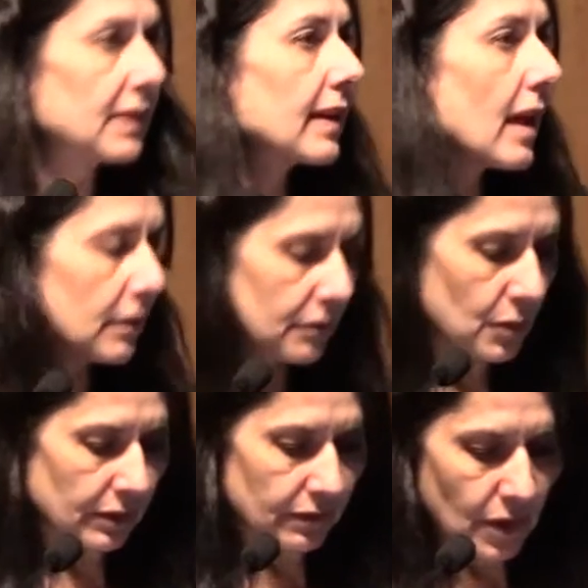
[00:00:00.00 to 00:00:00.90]
but the
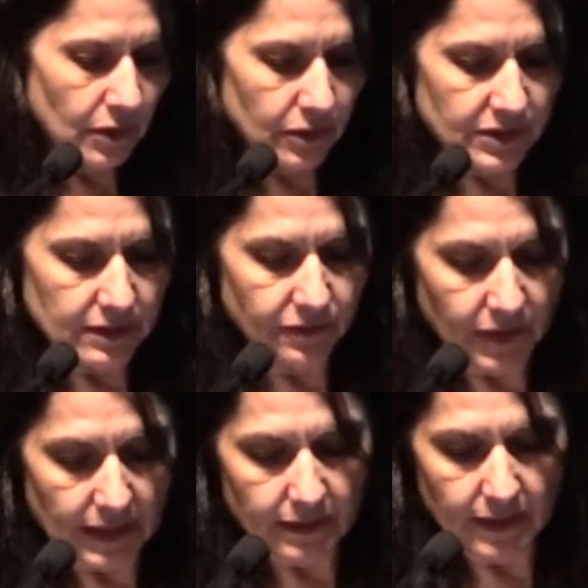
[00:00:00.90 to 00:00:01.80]
California voters
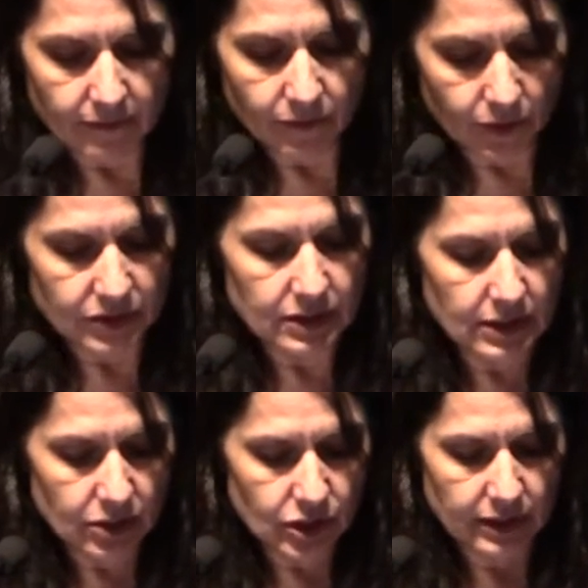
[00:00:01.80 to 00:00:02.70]
defeated the first
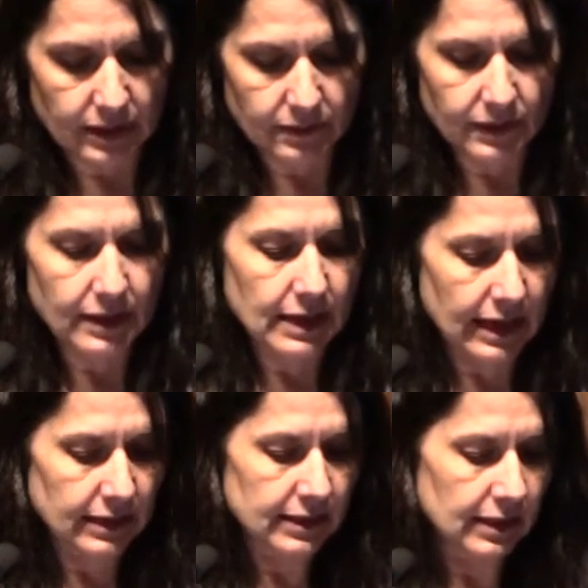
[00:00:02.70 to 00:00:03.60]
initiative in
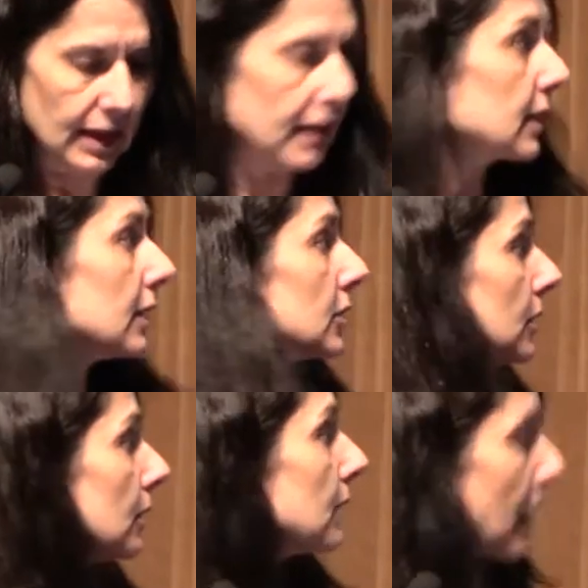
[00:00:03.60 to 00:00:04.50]

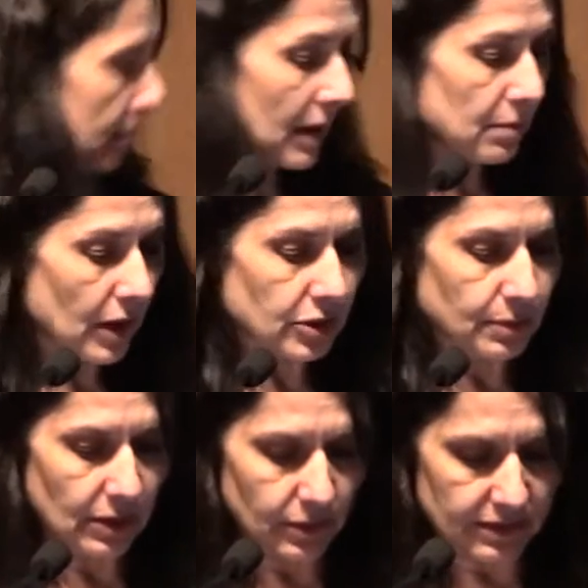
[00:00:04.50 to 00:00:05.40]
1992. Not by
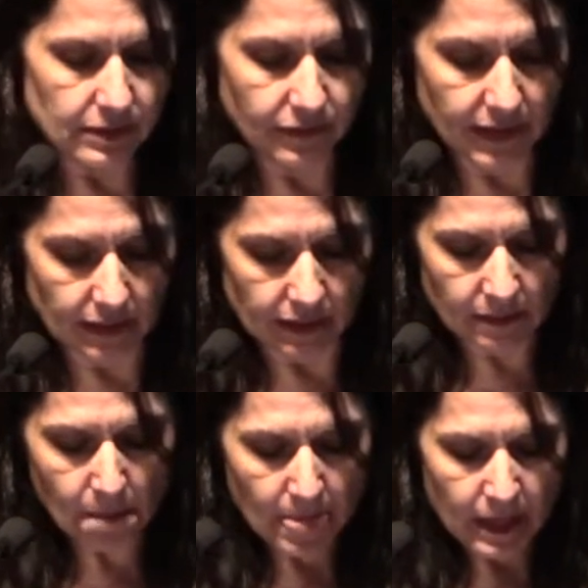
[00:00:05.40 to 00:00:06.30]
much, but it was
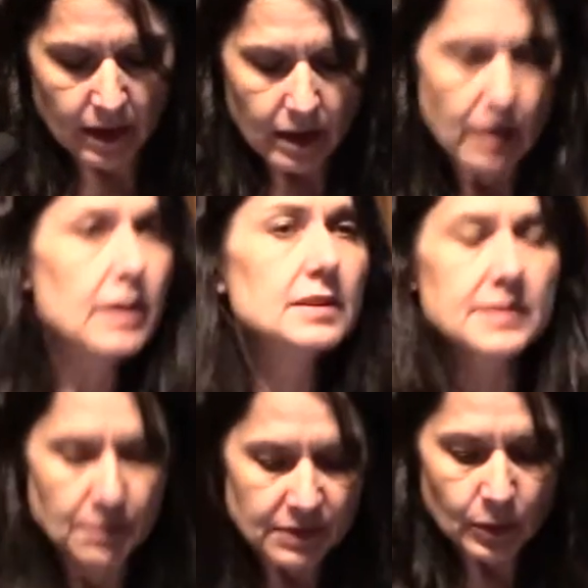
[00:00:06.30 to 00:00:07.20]
defeated.
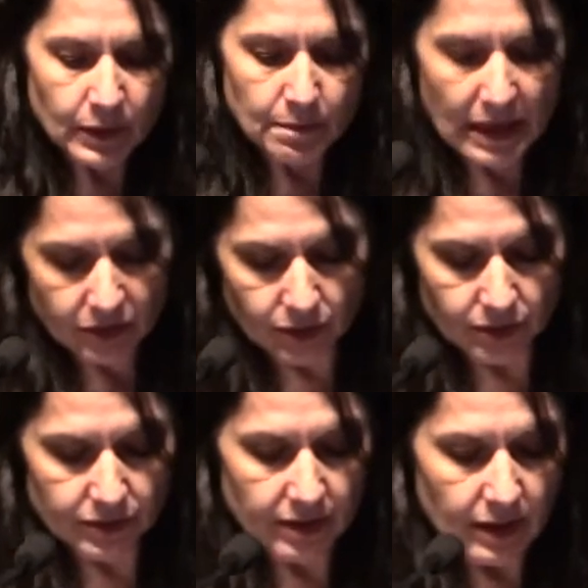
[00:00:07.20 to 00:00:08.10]
Subsequent
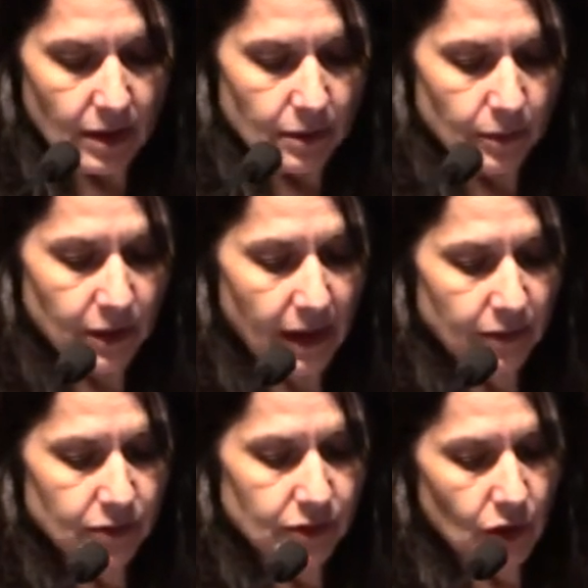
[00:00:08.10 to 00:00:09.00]
measures were
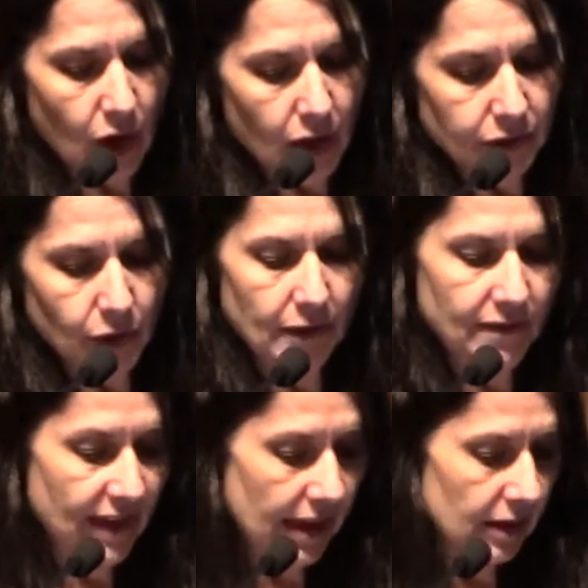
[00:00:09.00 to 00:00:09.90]
either stalled or
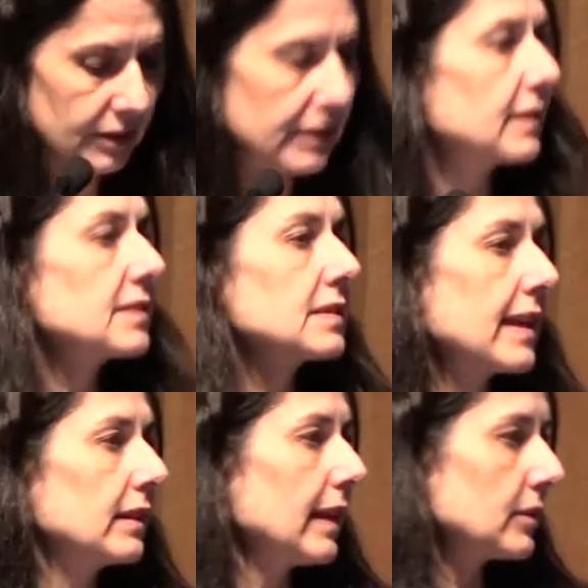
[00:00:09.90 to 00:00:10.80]
failed in the
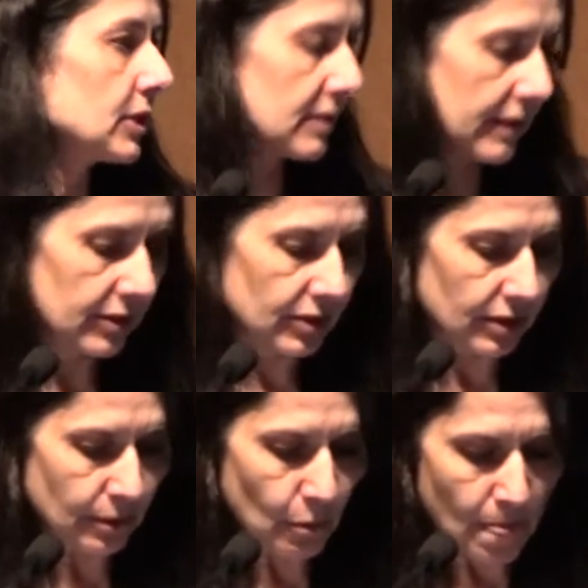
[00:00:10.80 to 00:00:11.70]
state
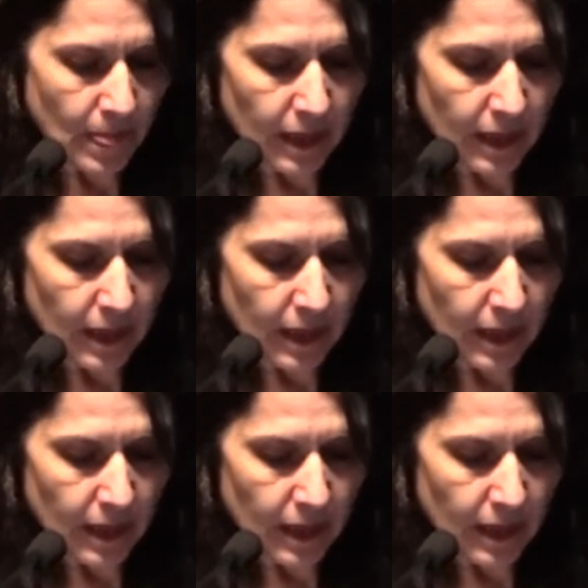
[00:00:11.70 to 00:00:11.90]
legislature.